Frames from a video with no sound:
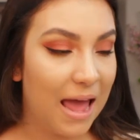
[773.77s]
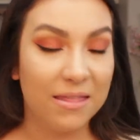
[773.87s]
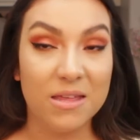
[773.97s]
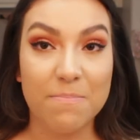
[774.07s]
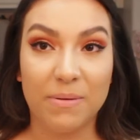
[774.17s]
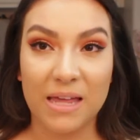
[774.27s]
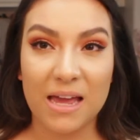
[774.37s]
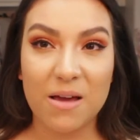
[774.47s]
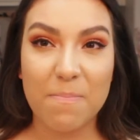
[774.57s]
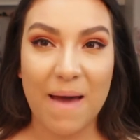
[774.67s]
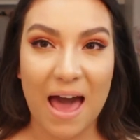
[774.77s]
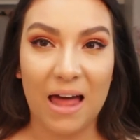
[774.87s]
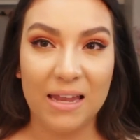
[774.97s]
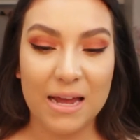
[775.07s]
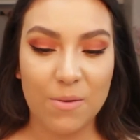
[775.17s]
and the Blinc
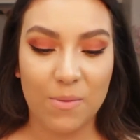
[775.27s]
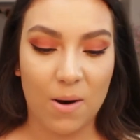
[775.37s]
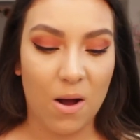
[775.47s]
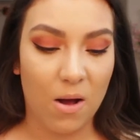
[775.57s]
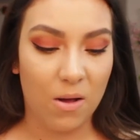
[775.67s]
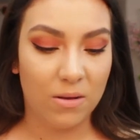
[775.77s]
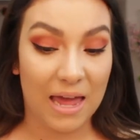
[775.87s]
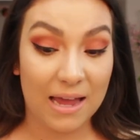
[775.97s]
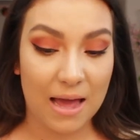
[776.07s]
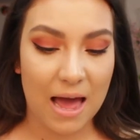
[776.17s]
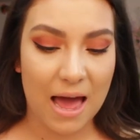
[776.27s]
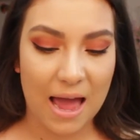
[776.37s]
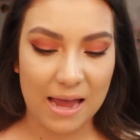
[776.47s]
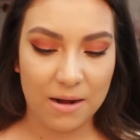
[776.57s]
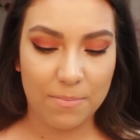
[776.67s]
palette were all like
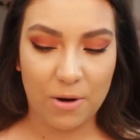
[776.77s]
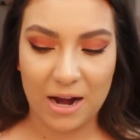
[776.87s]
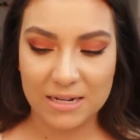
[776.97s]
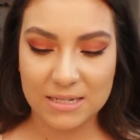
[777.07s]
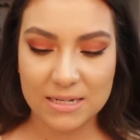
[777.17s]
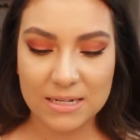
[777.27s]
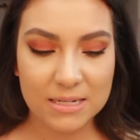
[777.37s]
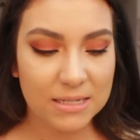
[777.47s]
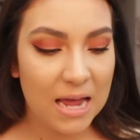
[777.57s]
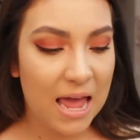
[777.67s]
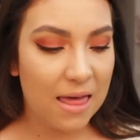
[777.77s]
high-end prices.